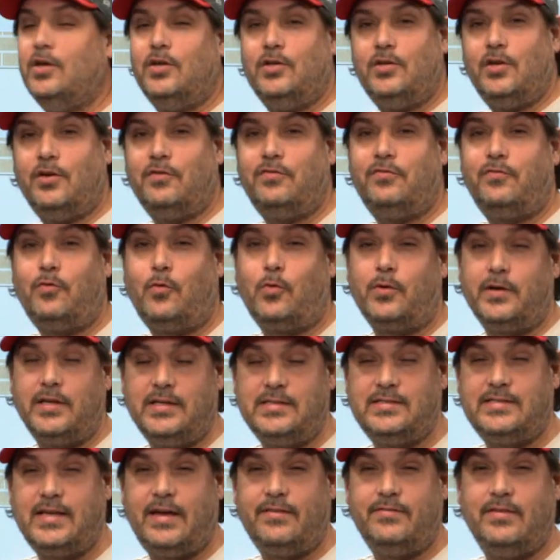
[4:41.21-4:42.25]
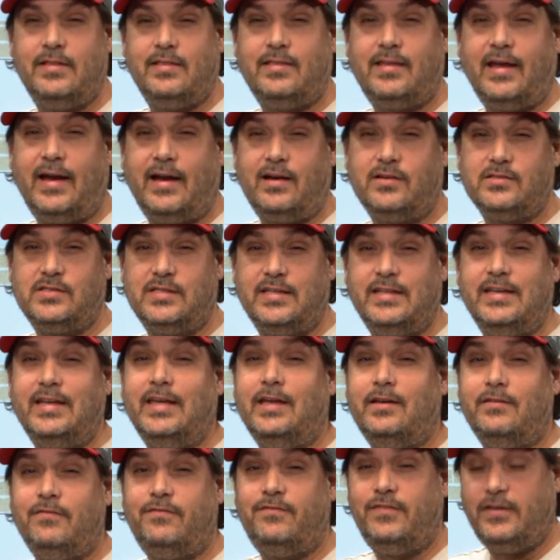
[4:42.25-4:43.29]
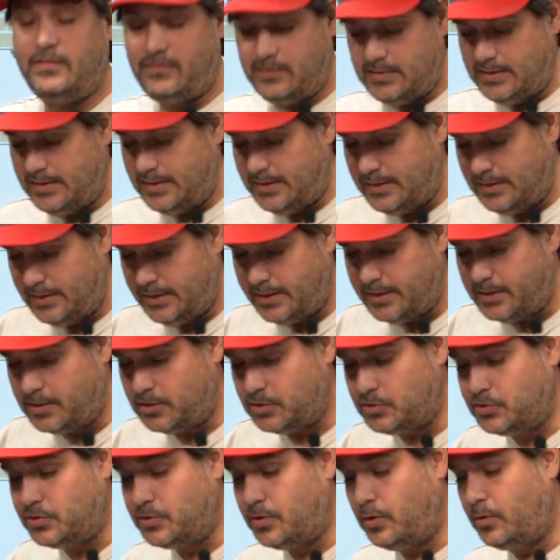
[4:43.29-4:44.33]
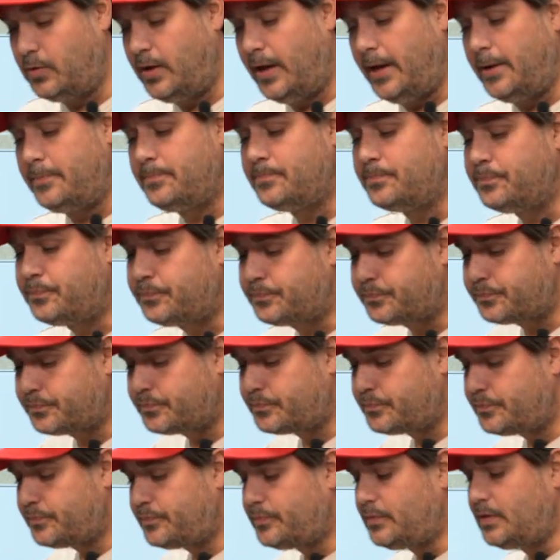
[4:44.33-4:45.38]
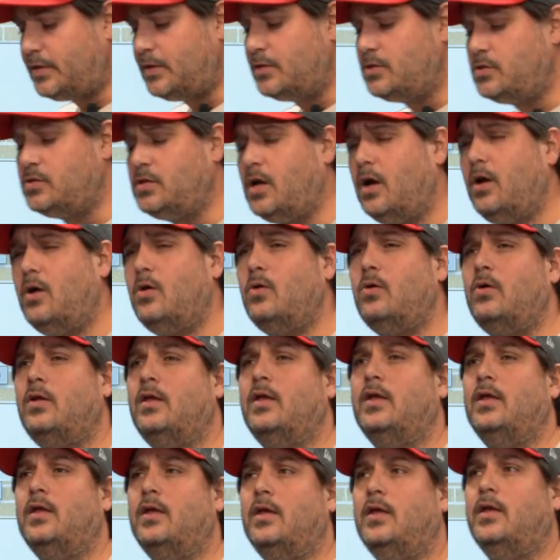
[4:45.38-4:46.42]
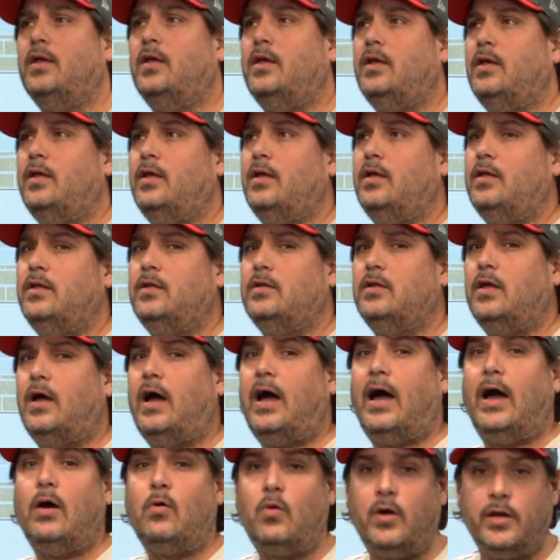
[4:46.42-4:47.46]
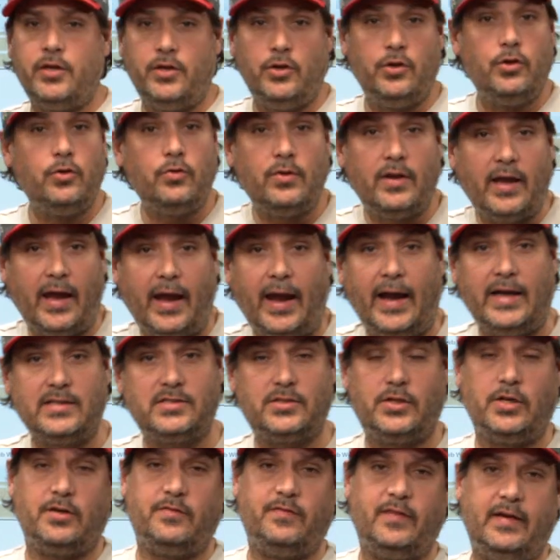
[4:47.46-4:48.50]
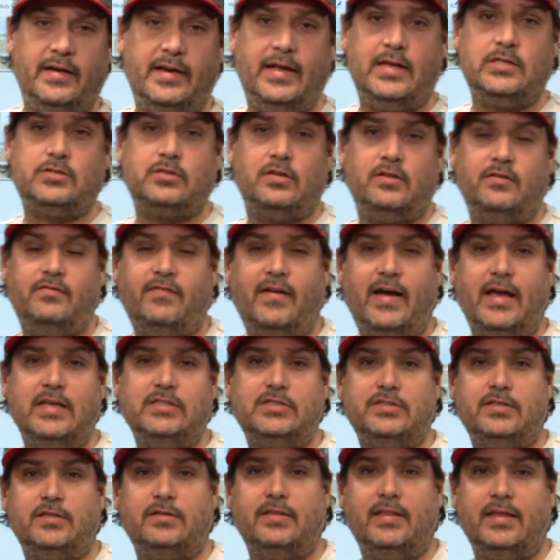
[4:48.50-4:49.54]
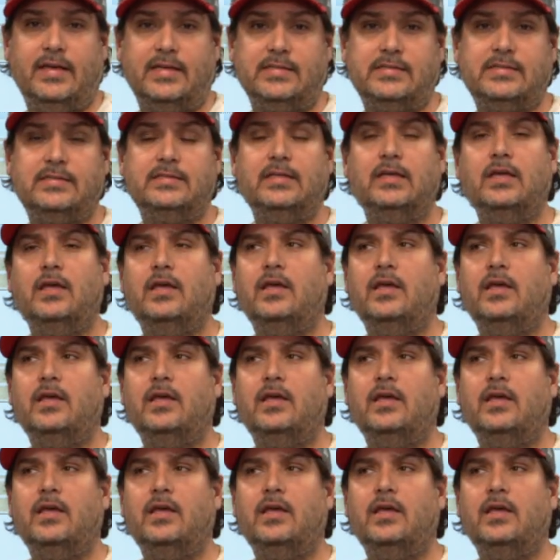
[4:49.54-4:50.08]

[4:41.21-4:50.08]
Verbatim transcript: to 47,000 in 15 years, okay? So I want you to ask your financial advisor this.